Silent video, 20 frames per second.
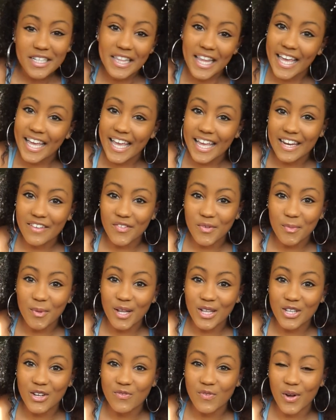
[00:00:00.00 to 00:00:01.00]
they can't even
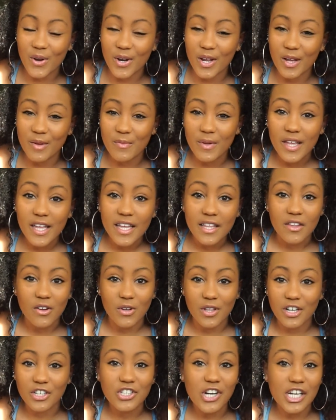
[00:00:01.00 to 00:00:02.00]
plug their phone up, or
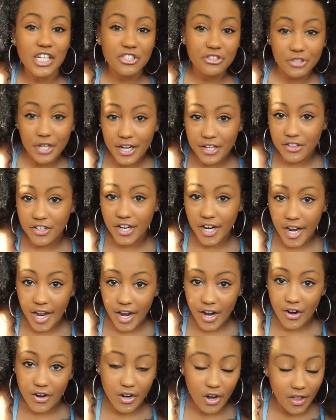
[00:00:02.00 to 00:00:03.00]
they're trying to straighten their
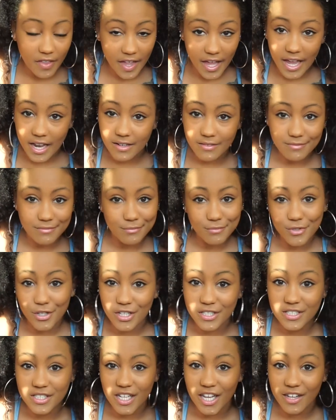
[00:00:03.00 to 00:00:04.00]
hair and all that
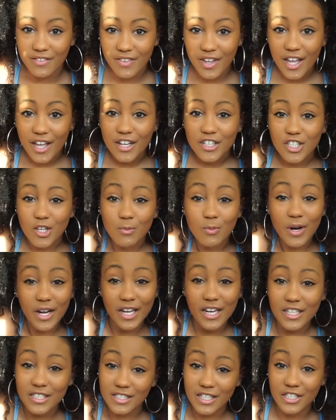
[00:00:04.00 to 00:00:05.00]
good stuff. So bring
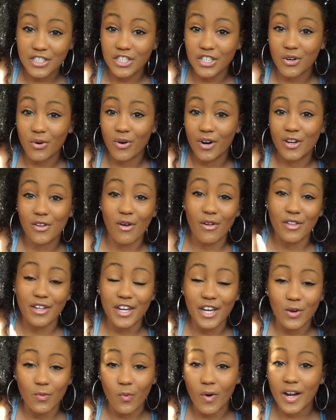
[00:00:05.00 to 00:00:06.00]
an extension cord. You only
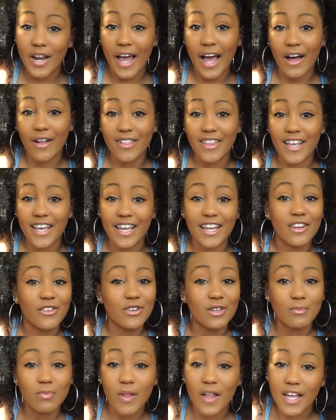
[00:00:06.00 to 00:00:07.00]
need one outlet, and you
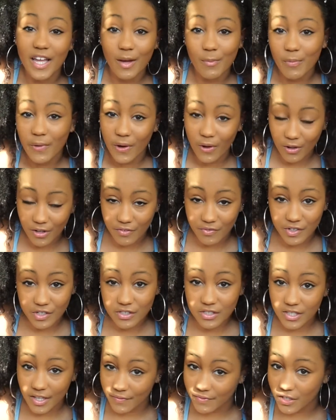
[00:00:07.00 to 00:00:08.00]
can plug up all of your
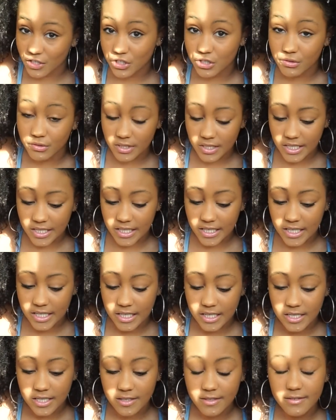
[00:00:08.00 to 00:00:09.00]
stuff that you
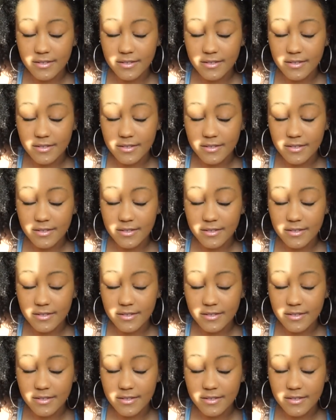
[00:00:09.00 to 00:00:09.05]
need,